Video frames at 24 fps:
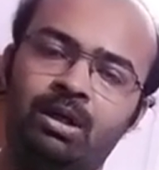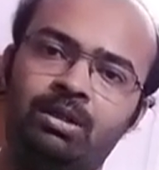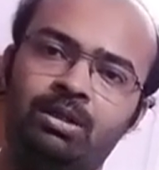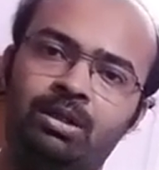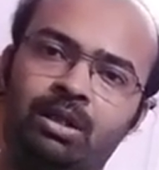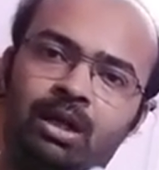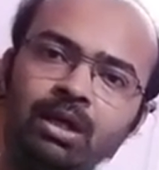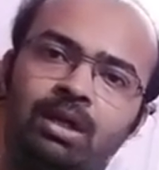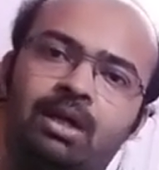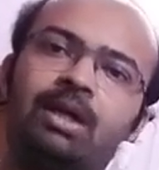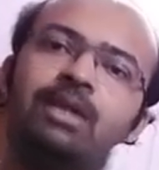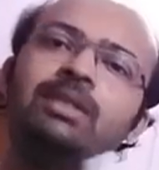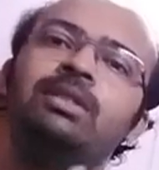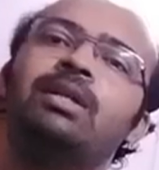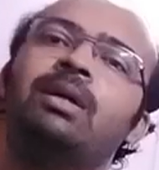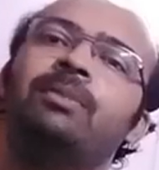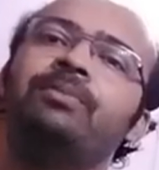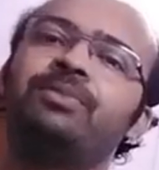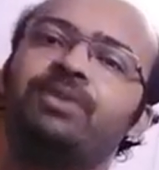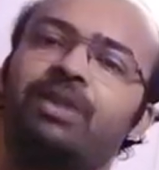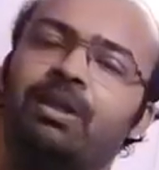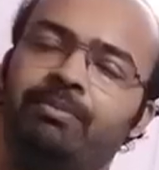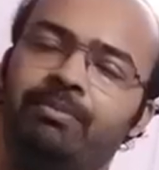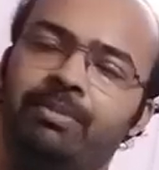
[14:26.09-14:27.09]
the
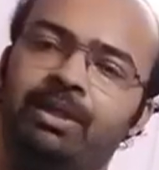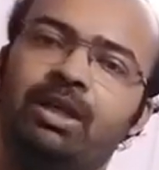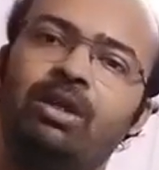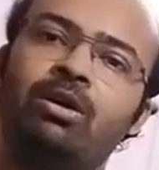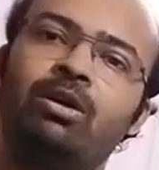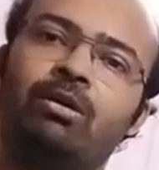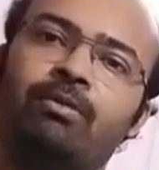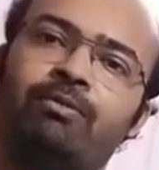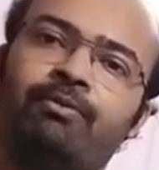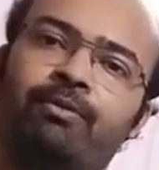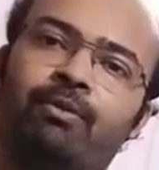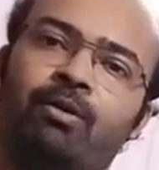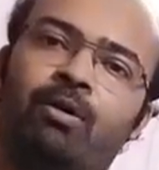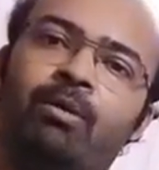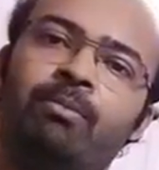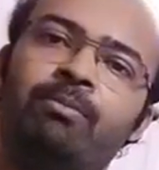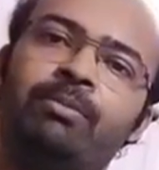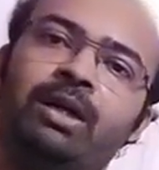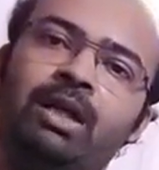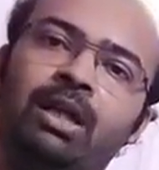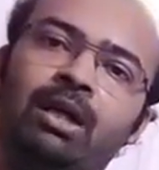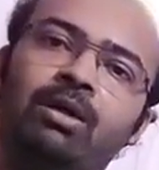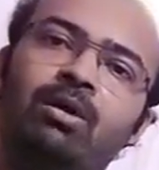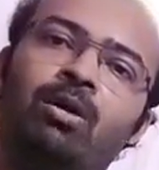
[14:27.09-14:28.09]
consumption, meaning
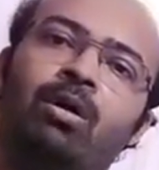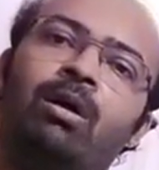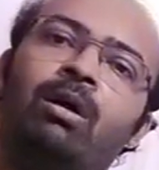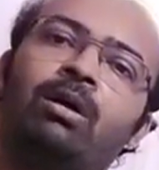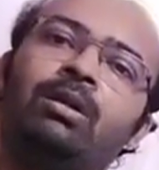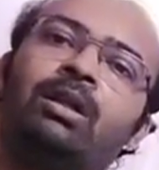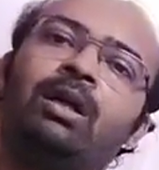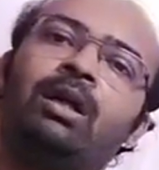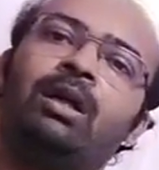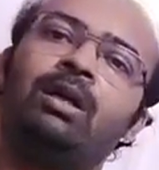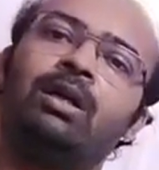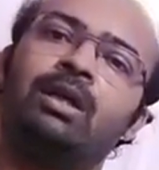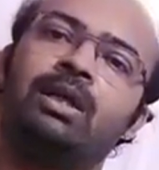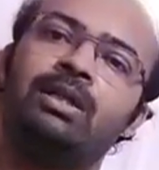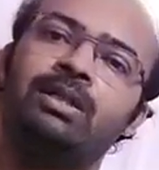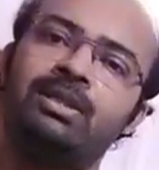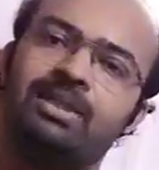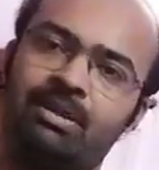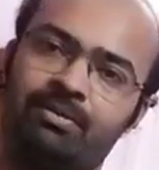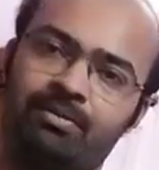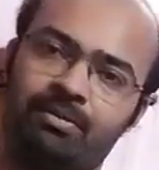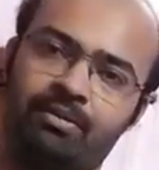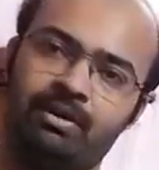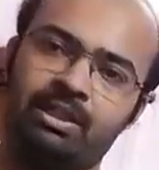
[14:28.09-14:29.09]
or the
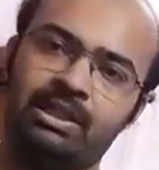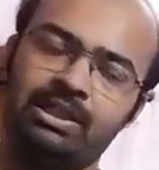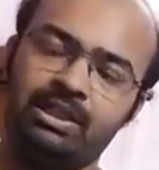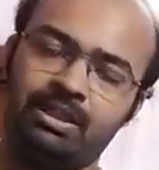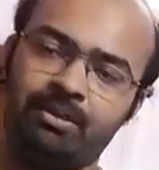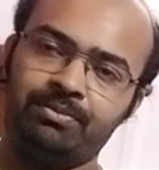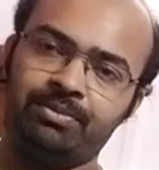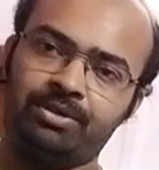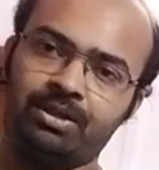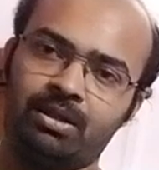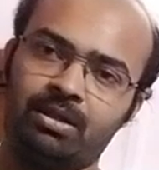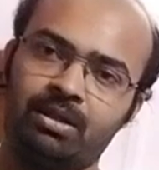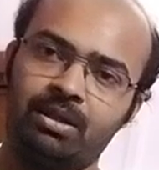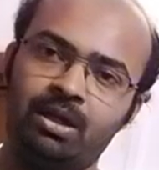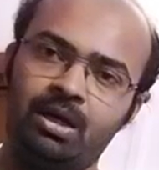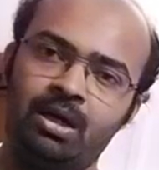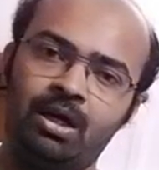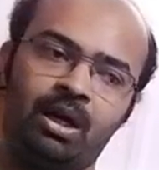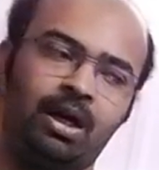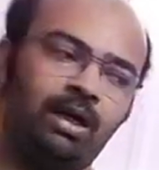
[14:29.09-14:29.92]
concept of consumption.